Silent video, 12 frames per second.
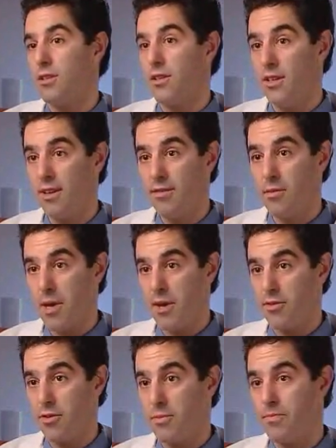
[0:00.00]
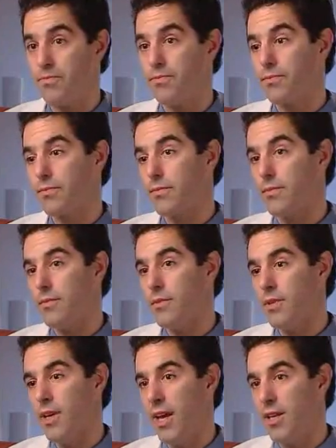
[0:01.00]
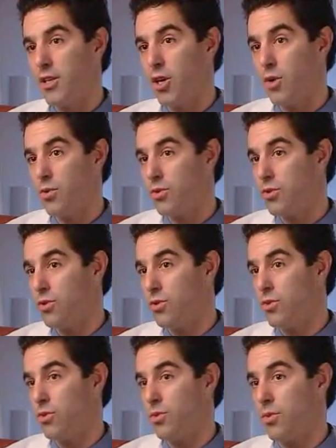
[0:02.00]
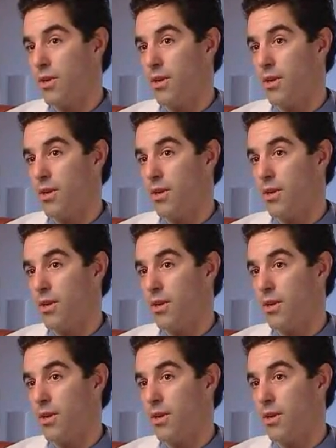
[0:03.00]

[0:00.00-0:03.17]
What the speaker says: leave the bedroom and go to